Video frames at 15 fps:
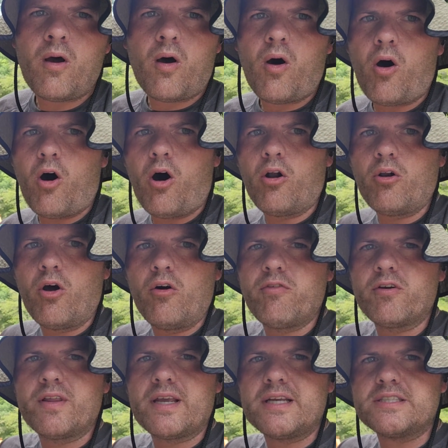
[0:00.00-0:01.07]
All
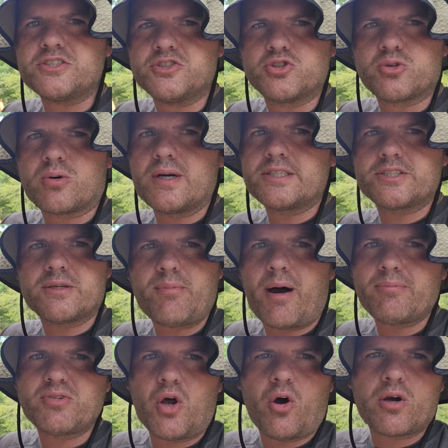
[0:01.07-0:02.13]
over these, drench them.
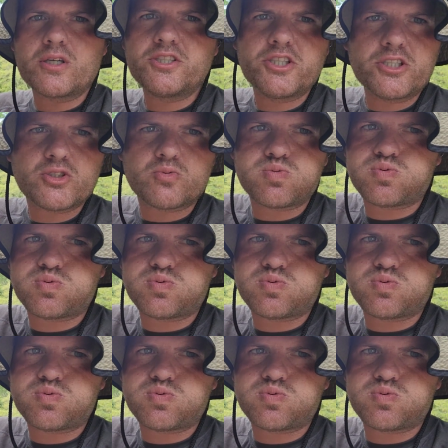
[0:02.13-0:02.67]
I'm talking just,